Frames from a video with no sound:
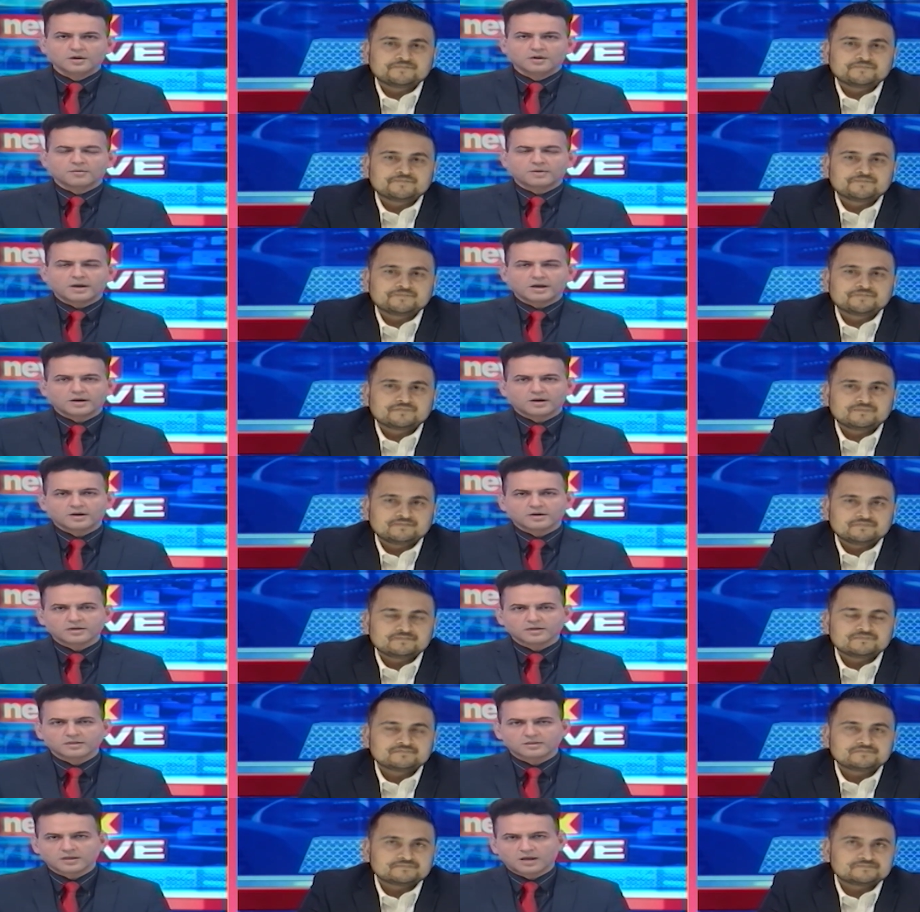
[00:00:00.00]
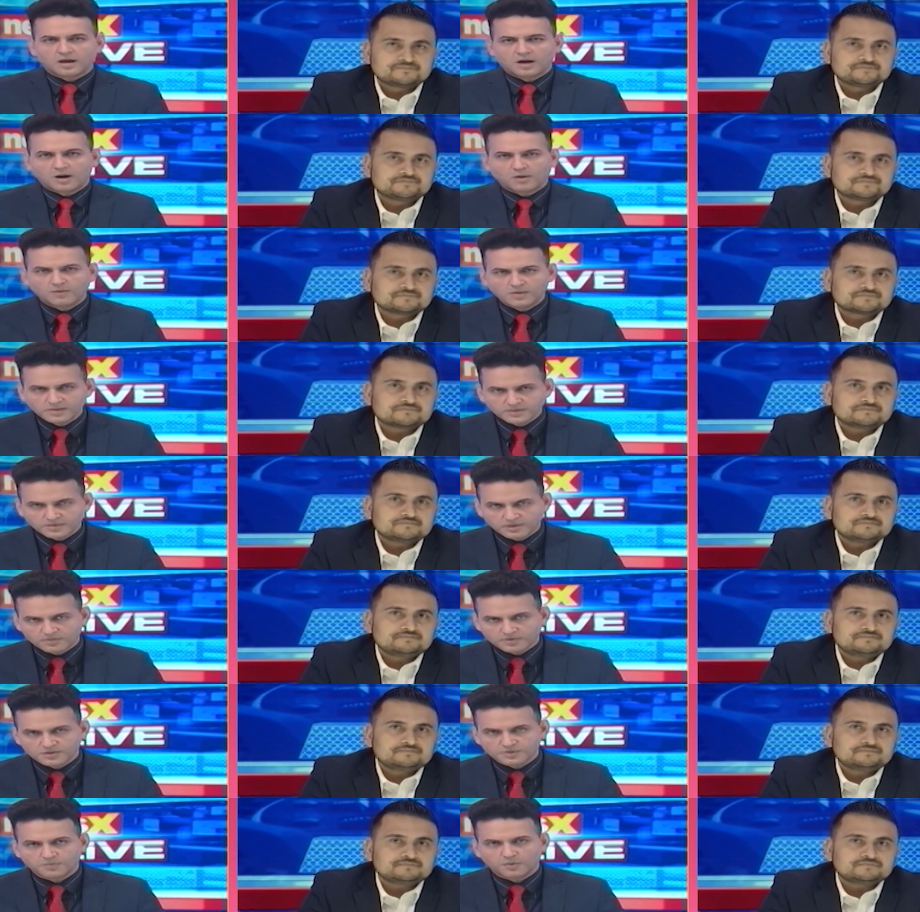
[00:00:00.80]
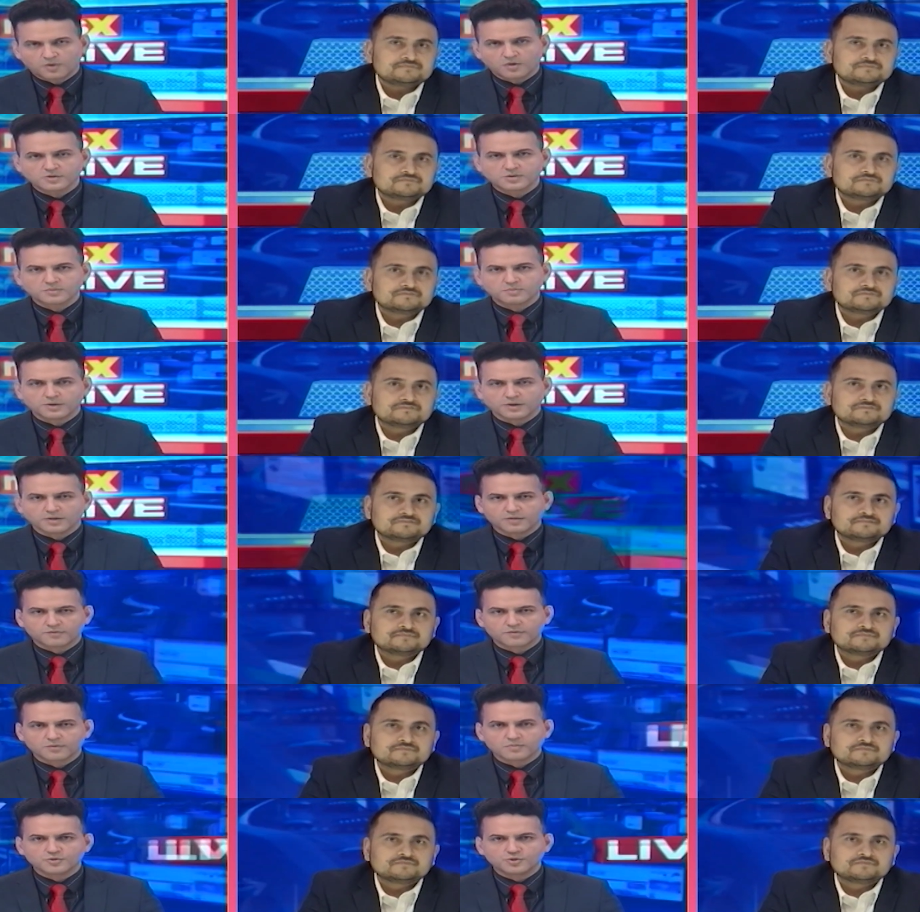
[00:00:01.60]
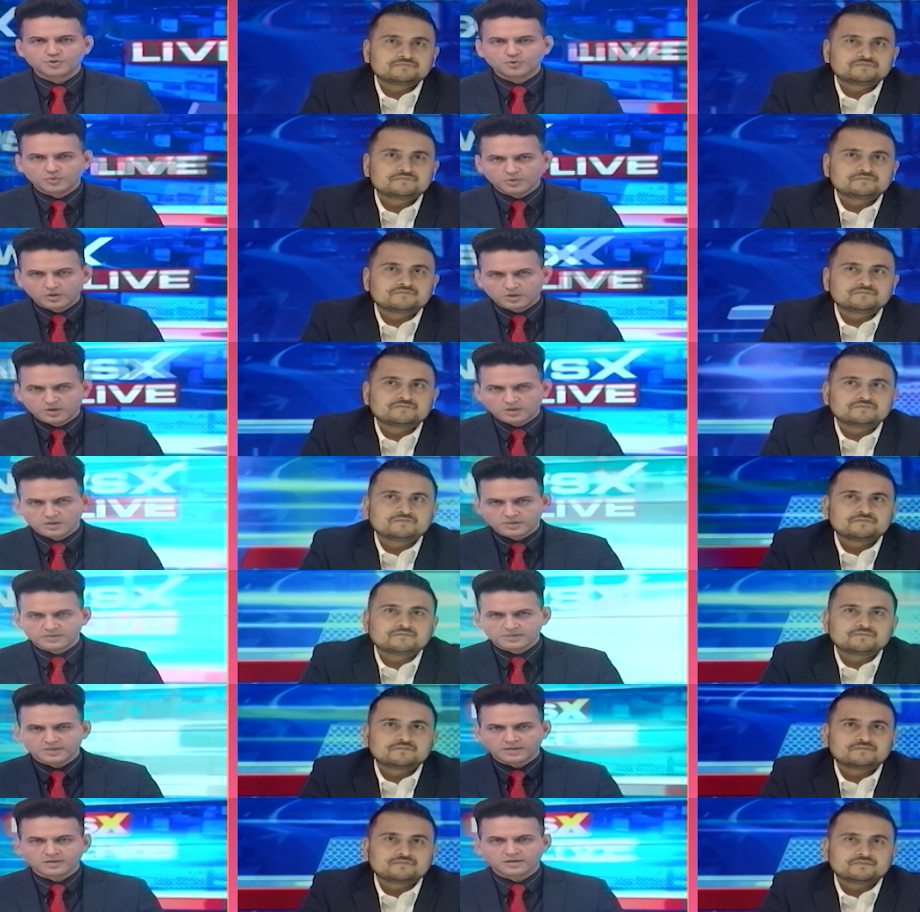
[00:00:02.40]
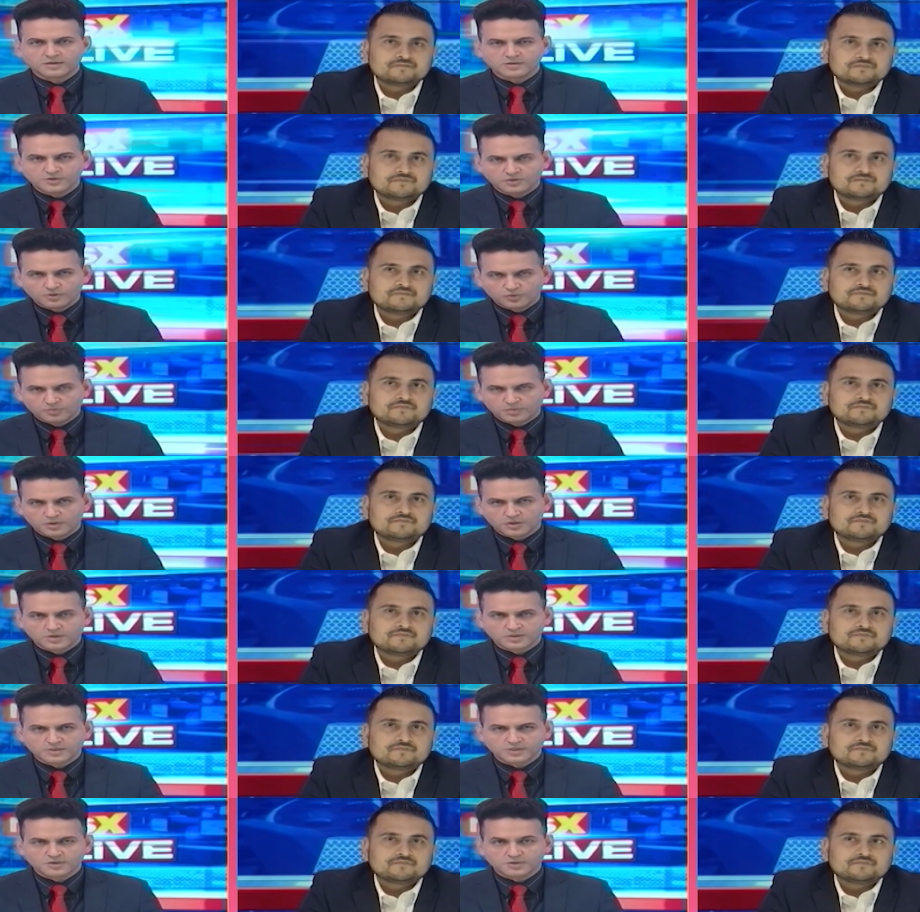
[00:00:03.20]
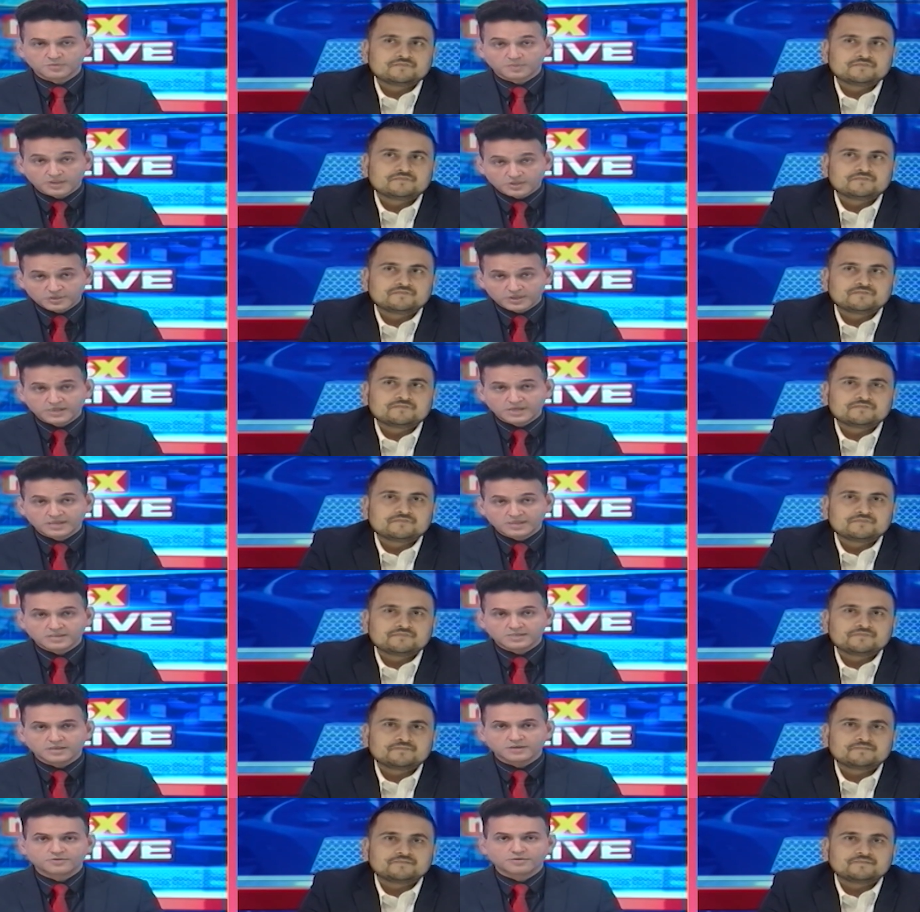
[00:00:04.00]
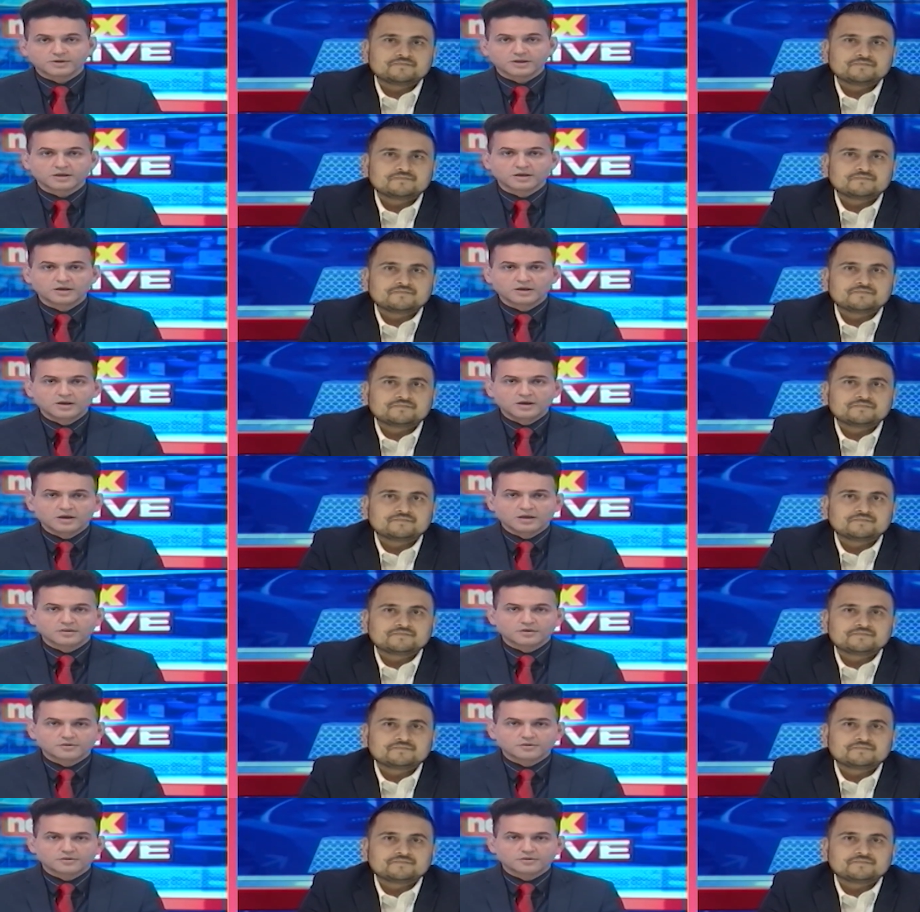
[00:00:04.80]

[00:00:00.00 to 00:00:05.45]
Speaker 1: Right, Ankit, how has the response been from jewelers and consumers, especially considering the